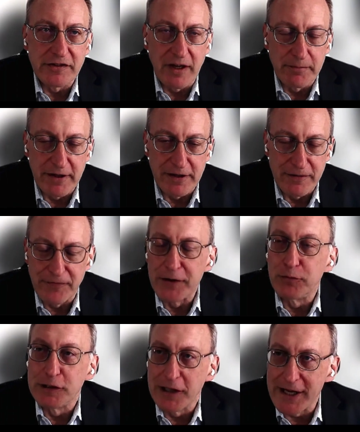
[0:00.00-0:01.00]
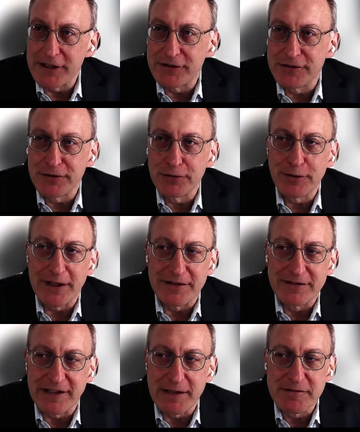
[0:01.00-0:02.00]
is something the Fed would like to
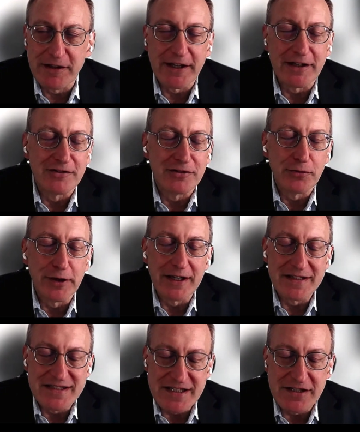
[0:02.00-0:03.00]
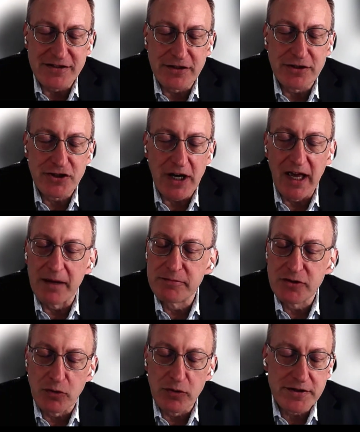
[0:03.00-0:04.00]
do. It seems like it's doing a decent
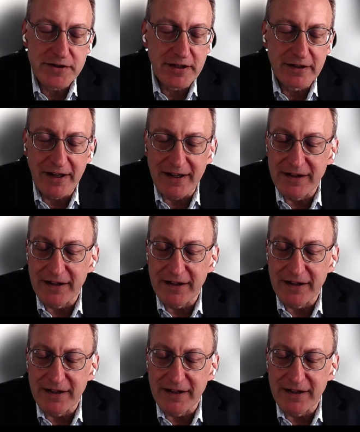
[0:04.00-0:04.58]
job towards it.